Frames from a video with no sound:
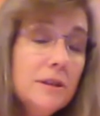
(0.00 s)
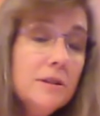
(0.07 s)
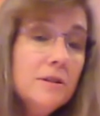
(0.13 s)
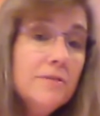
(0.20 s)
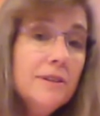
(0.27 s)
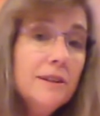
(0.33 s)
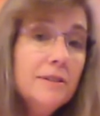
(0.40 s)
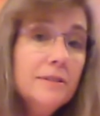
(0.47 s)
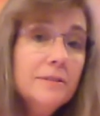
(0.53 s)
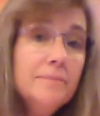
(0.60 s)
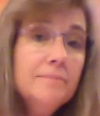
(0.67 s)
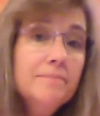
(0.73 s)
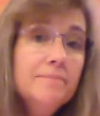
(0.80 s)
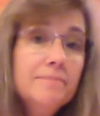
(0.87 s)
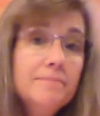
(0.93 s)
a year event.
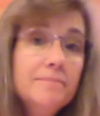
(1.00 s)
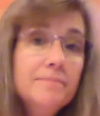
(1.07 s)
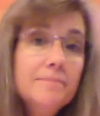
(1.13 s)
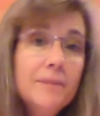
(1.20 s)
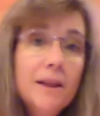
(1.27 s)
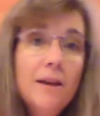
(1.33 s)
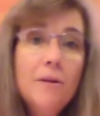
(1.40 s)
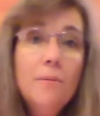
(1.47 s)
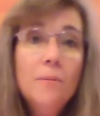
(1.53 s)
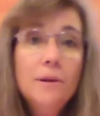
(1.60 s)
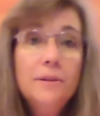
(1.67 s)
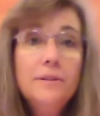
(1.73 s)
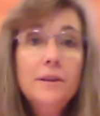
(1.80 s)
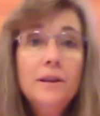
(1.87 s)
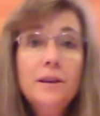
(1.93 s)

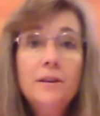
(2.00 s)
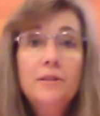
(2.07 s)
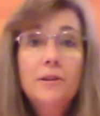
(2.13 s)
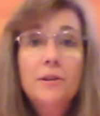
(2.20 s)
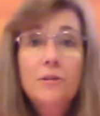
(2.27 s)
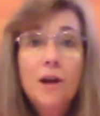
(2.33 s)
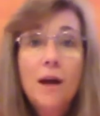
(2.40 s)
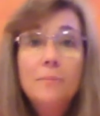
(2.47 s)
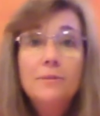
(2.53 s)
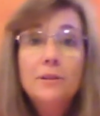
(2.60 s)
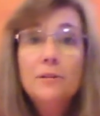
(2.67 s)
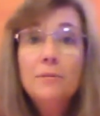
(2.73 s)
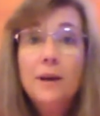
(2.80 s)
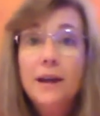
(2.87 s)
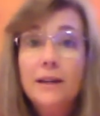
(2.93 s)
Once a year, the crops
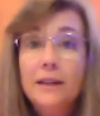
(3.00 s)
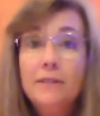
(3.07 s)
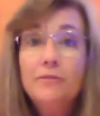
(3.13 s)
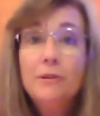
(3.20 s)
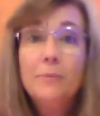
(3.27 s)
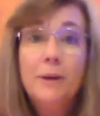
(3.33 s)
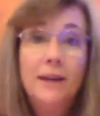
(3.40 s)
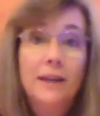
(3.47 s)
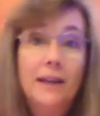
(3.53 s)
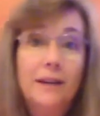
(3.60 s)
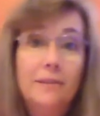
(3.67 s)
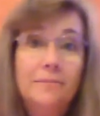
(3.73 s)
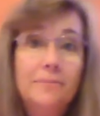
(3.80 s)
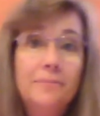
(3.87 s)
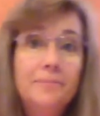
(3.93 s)
are ready for
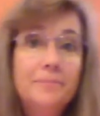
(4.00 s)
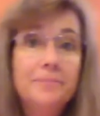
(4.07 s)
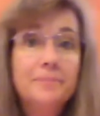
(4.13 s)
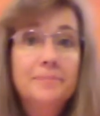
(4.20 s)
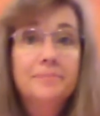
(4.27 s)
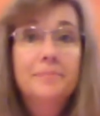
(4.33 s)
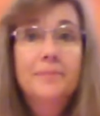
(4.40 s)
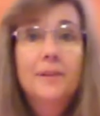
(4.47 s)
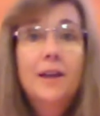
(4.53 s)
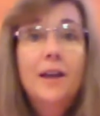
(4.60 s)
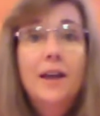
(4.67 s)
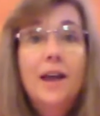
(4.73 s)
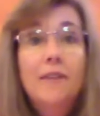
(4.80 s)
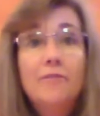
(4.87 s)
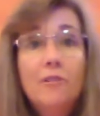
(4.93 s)
picking
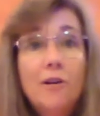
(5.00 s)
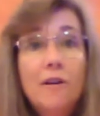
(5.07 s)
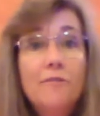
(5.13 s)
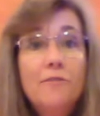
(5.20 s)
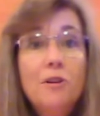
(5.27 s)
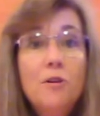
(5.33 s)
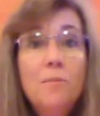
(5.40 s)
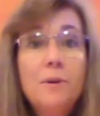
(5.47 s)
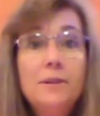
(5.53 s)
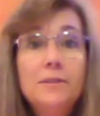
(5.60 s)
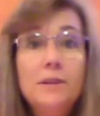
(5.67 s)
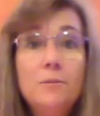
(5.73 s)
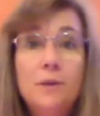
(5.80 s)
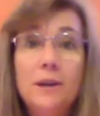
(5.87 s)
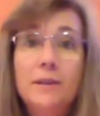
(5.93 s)
and for a few
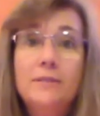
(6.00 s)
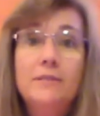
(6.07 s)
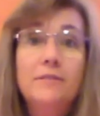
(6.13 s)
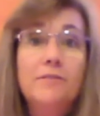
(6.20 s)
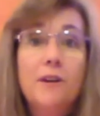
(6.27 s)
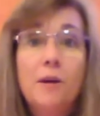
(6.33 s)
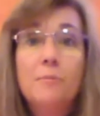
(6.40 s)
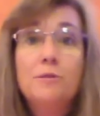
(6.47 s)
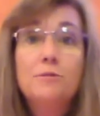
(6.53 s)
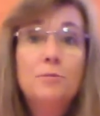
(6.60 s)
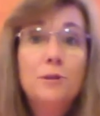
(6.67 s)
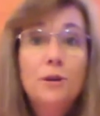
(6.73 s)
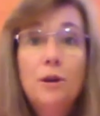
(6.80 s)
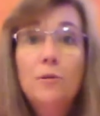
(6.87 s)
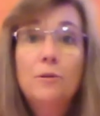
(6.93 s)
busy weeks the farmers
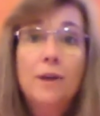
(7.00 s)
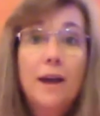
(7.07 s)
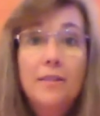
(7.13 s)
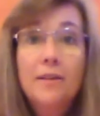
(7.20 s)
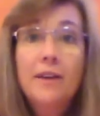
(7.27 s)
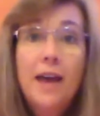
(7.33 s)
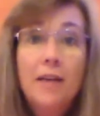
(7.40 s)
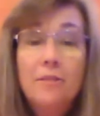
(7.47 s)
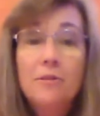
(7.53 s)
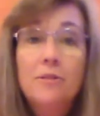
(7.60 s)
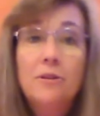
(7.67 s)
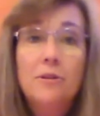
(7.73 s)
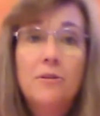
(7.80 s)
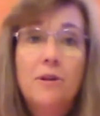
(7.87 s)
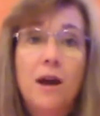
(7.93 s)
would go gra- gather
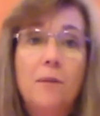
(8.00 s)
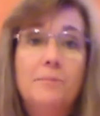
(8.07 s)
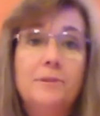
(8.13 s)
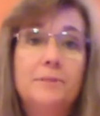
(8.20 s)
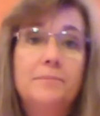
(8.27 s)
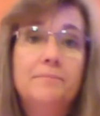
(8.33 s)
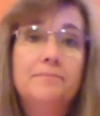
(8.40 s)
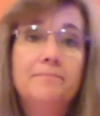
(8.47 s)
their crops.